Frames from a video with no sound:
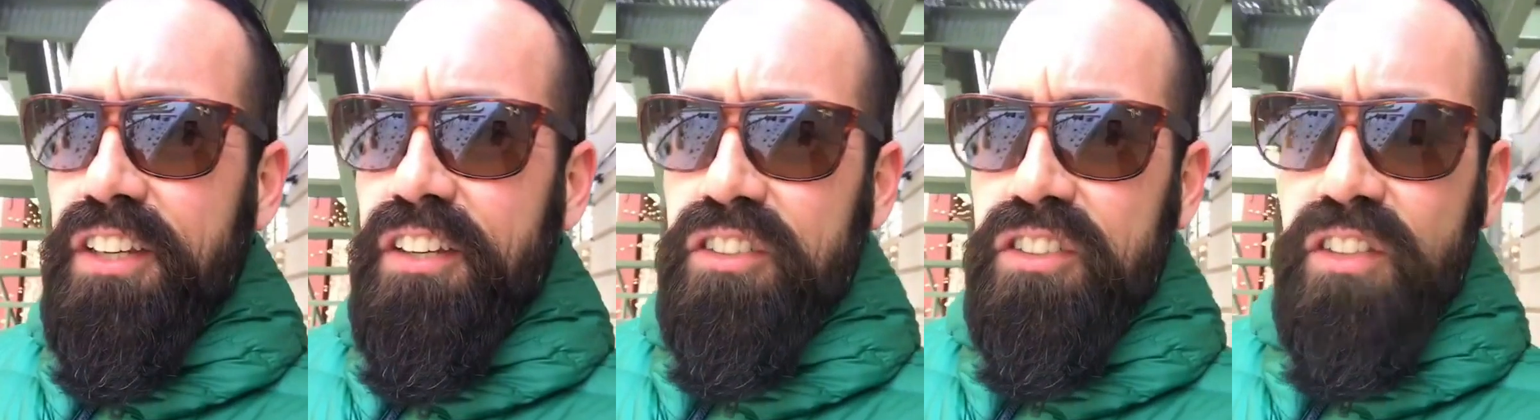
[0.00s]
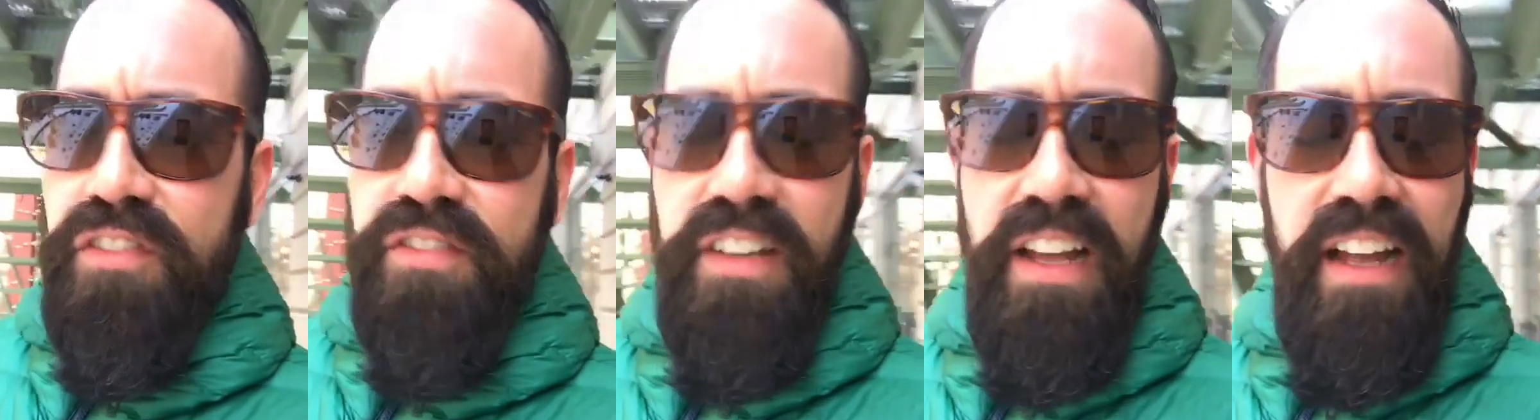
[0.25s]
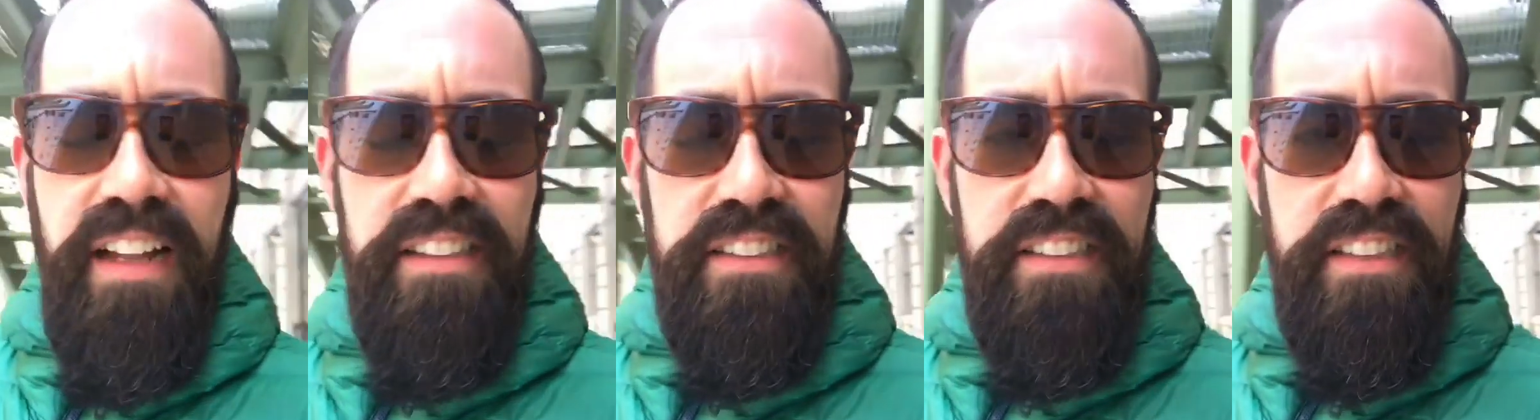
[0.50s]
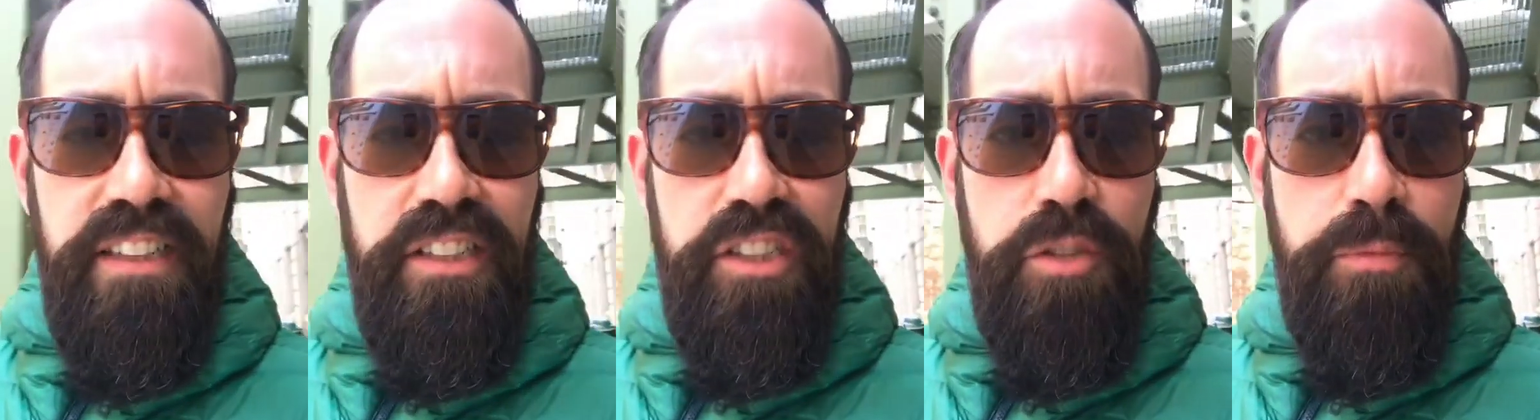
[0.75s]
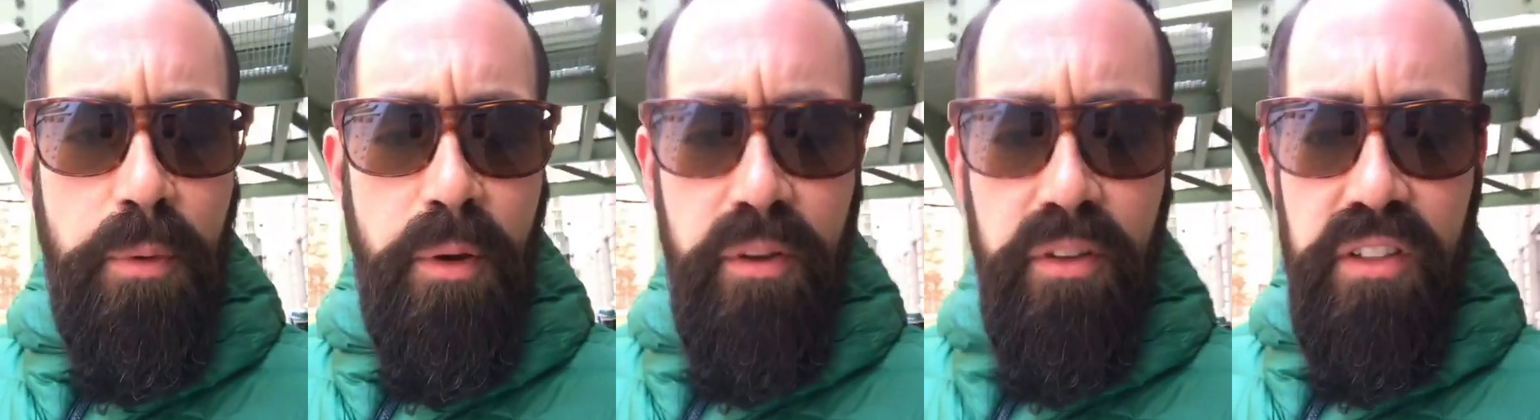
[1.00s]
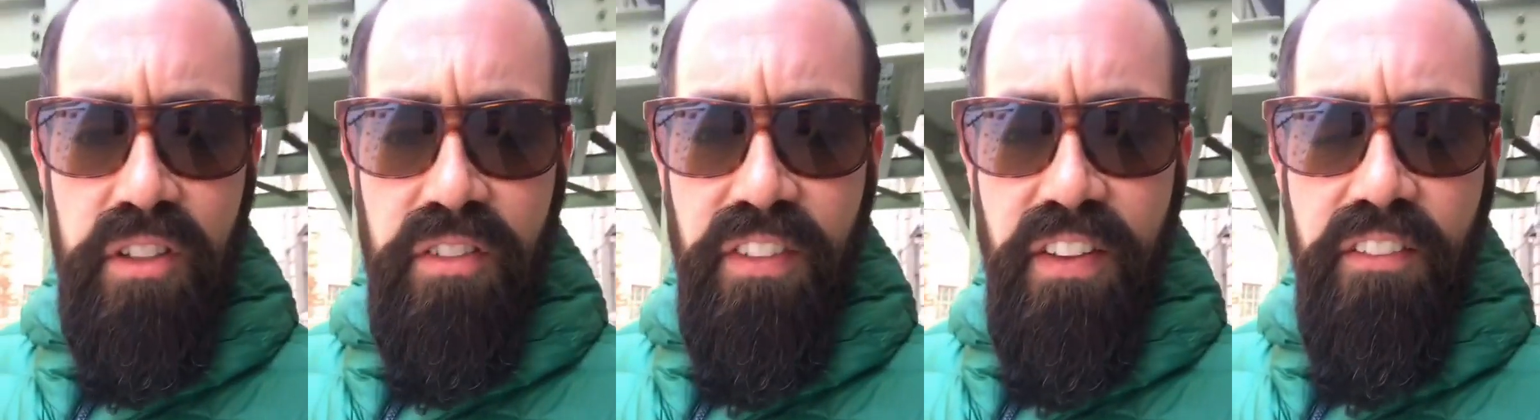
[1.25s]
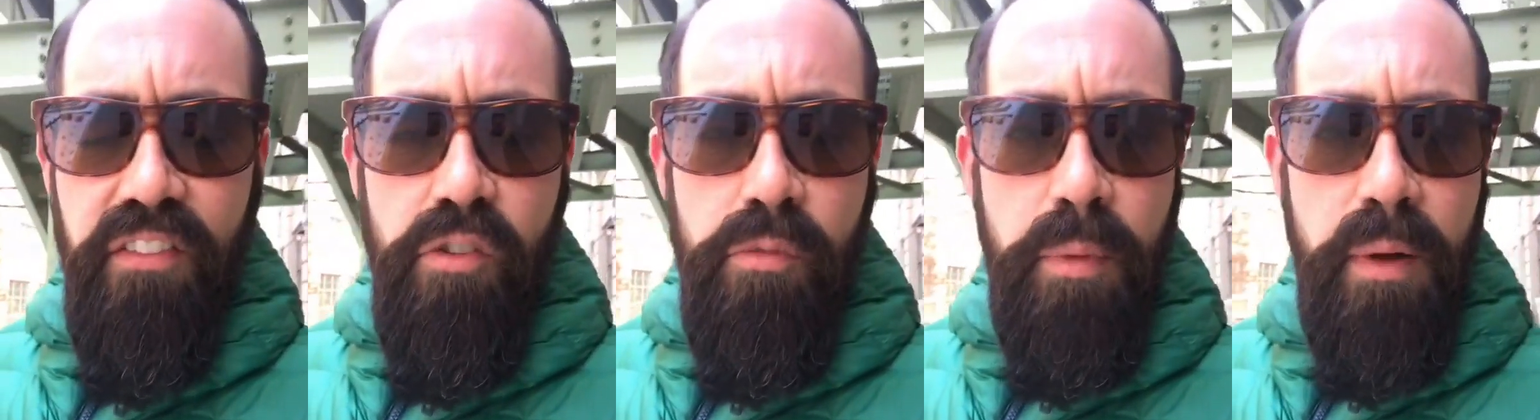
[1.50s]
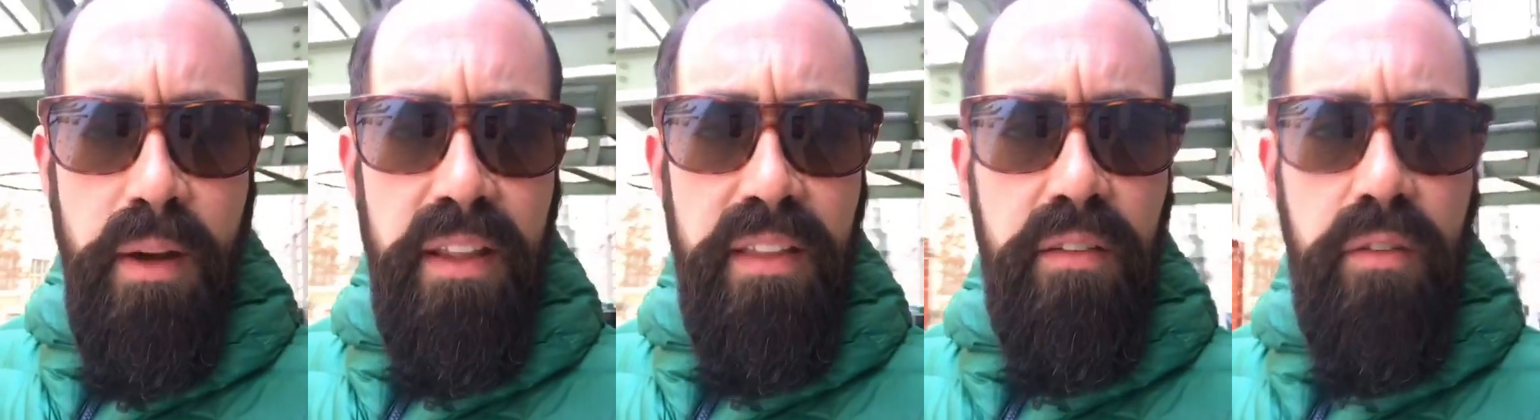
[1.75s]
years of knowledge and experience of
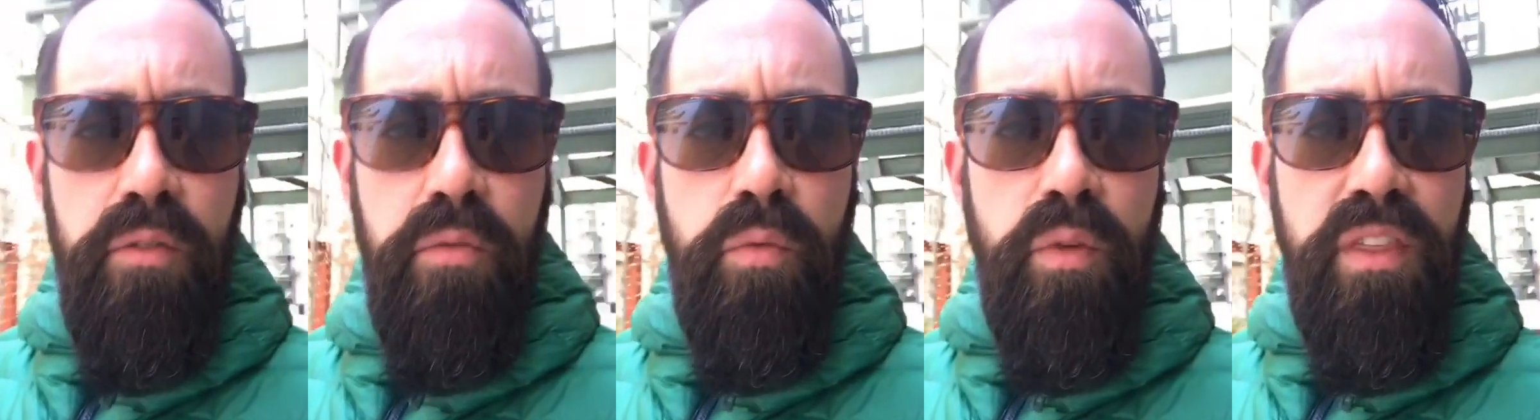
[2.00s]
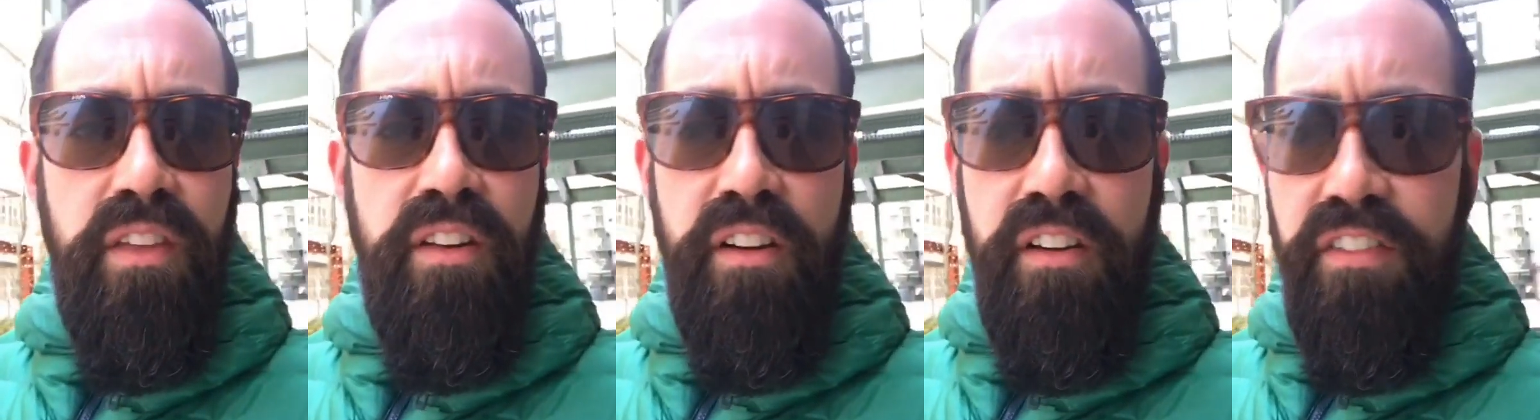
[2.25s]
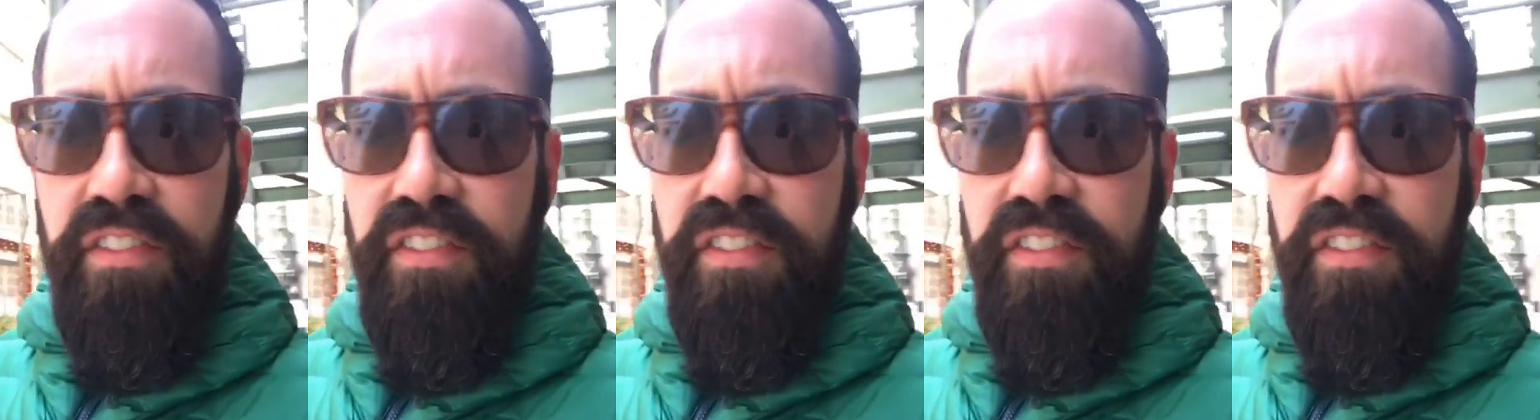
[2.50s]
everybody within our